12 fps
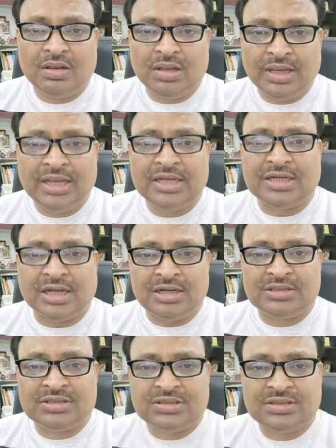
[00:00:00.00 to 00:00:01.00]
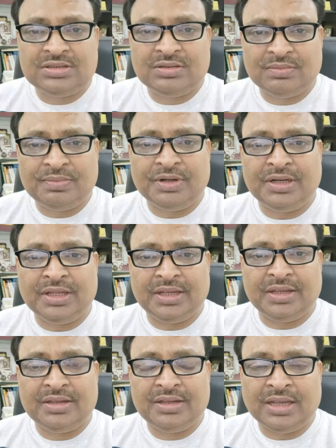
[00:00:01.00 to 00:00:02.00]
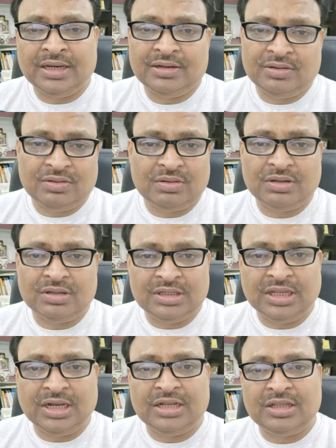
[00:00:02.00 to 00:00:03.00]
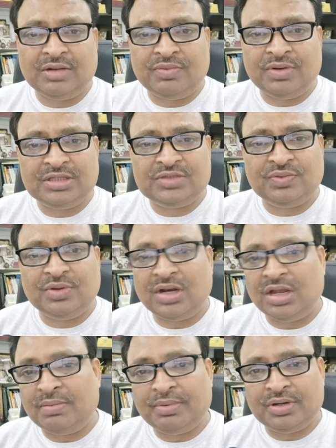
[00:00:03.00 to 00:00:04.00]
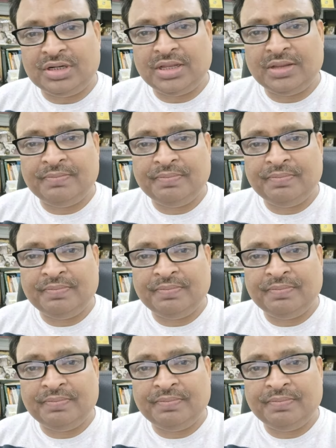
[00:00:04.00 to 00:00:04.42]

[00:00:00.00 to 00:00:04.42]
8 hours per day and the other one is 4 hours per day.